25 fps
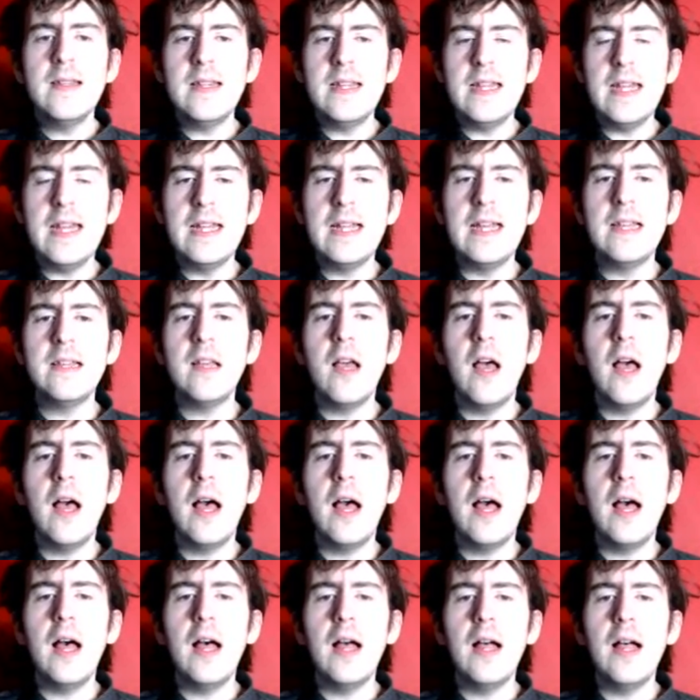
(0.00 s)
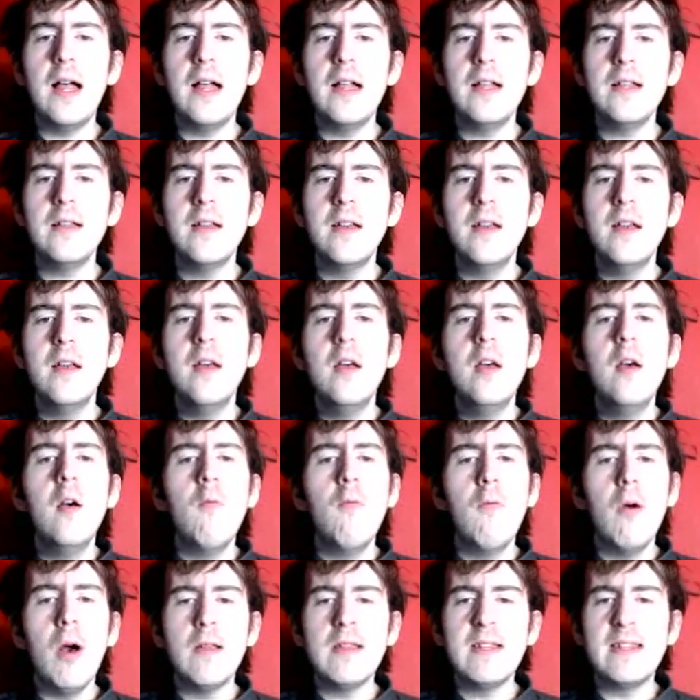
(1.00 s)
See this heart
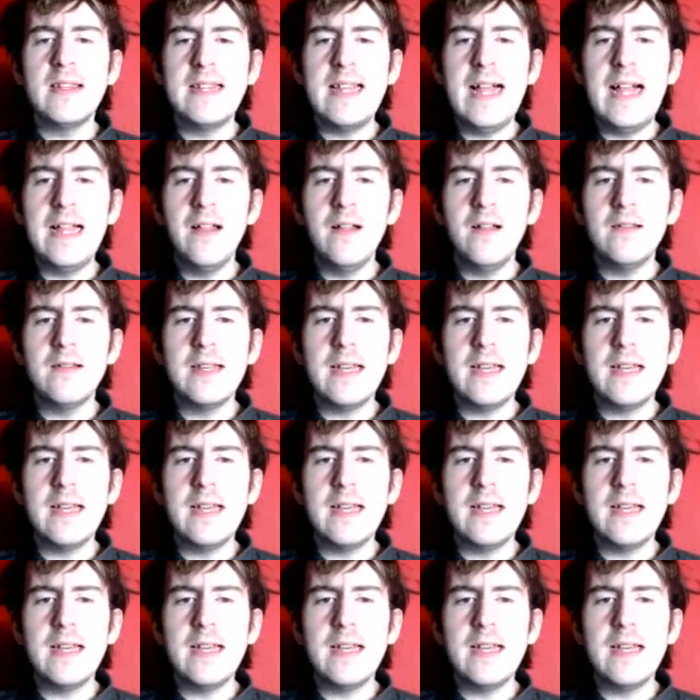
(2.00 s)
will settle